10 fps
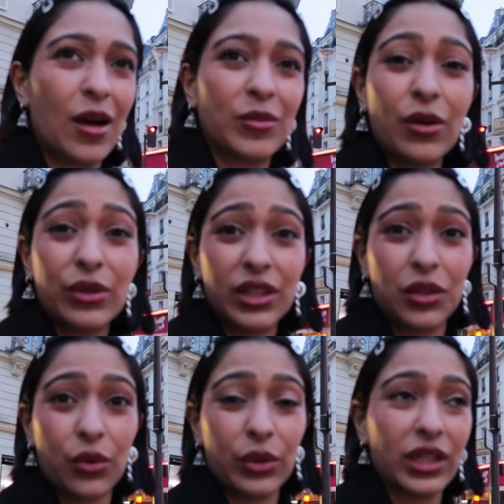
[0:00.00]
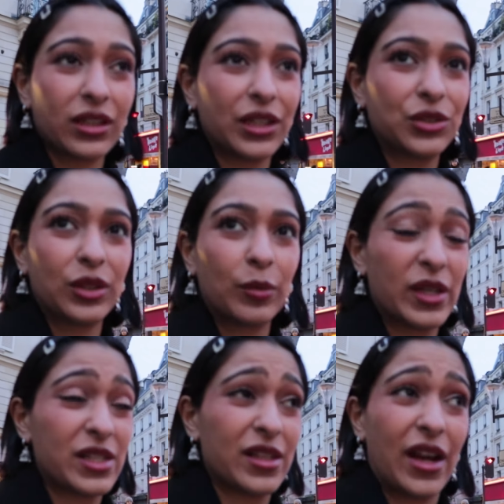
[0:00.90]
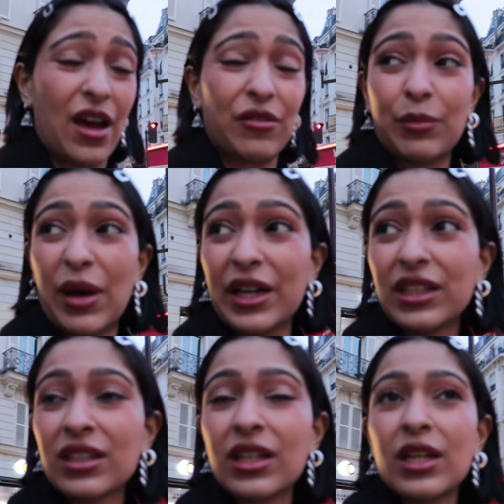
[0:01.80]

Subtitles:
I'm not really going like to the places that I have in mind